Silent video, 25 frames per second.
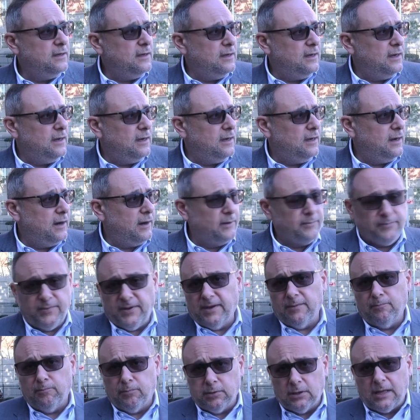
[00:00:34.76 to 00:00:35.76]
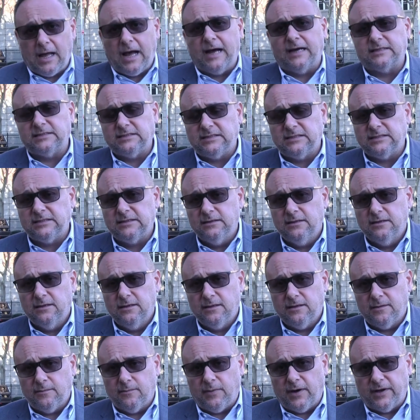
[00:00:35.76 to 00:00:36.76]
are being blocked
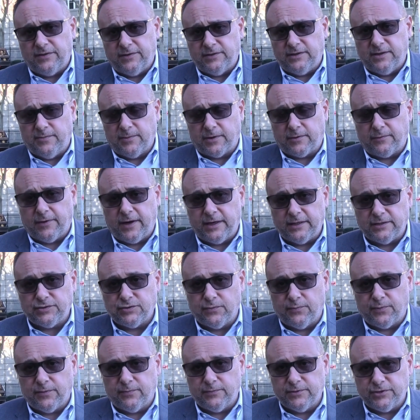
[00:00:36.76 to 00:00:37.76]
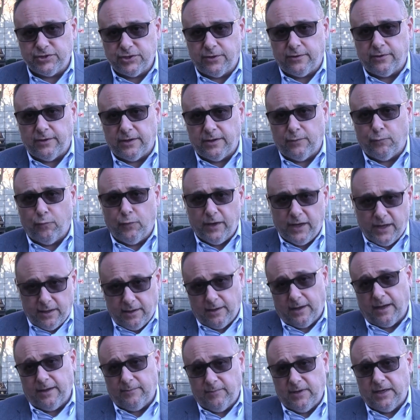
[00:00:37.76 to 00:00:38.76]
by the Democratic supermajority.
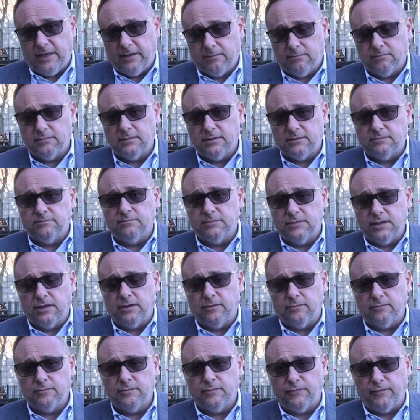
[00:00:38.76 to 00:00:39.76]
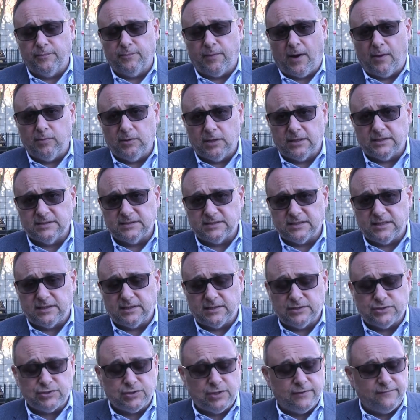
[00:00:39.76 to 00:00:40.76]
We, I mean, you know, Republicans
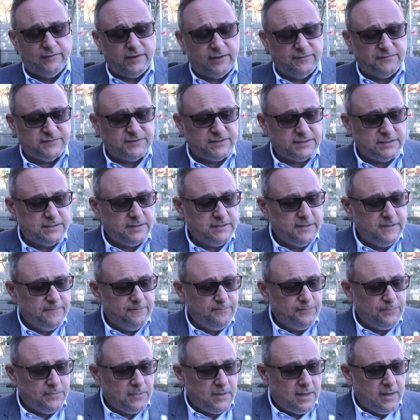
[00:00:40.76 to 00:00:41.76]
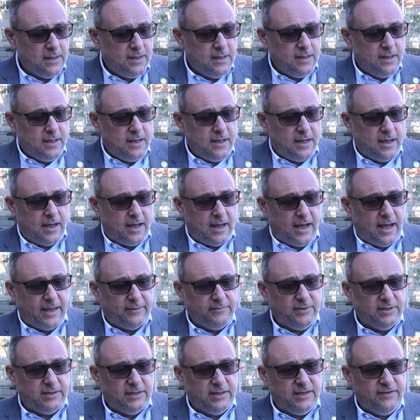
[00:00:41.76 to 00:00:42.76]
and conservatives. I
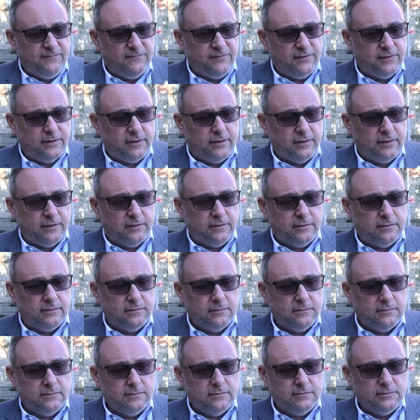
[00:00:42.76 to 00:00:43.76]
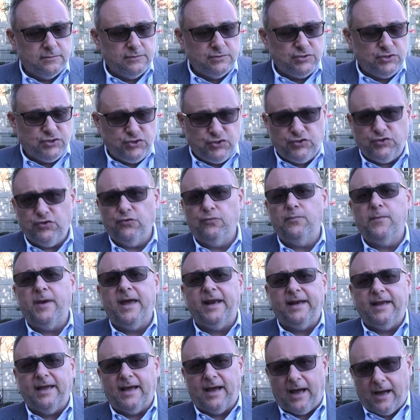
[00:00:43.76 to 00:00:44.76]
believe there are too
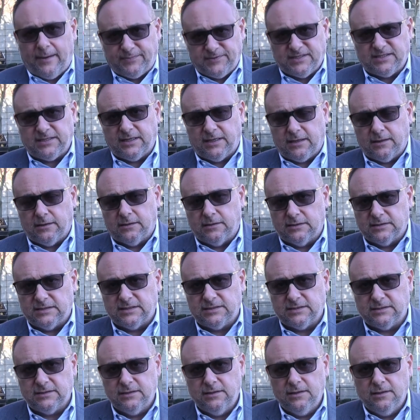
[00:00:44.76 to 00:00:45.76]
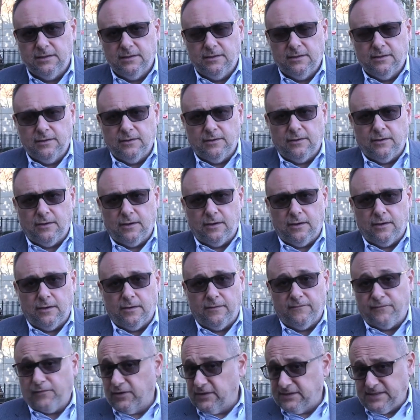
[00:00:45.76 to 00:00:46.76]
many obstacles.
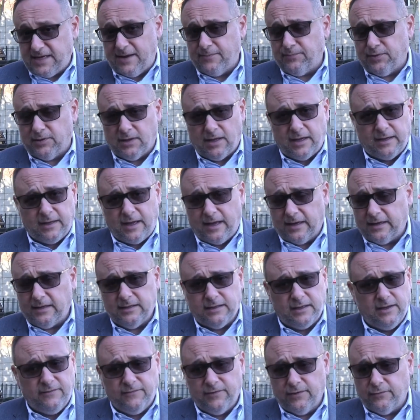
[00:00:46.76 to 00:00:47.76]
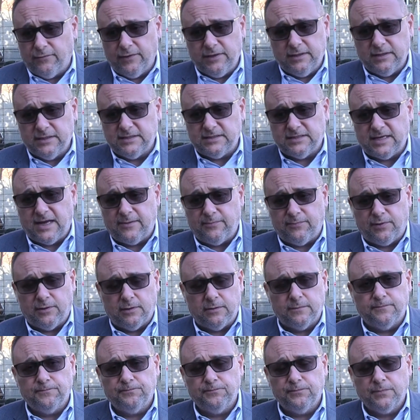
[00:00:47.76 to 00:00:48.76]
For example, I can give you a real example.
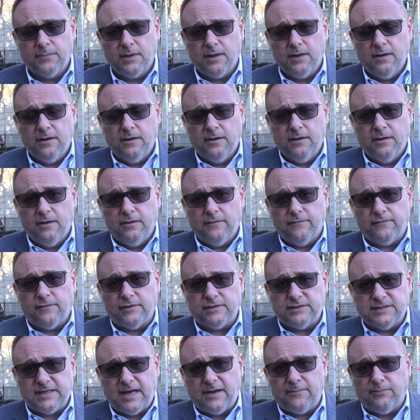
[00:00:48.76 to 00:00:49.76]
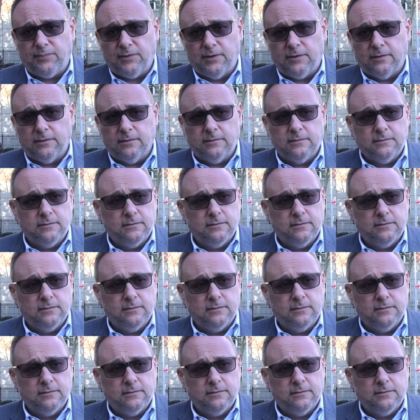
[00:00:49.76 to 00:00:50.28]
For example,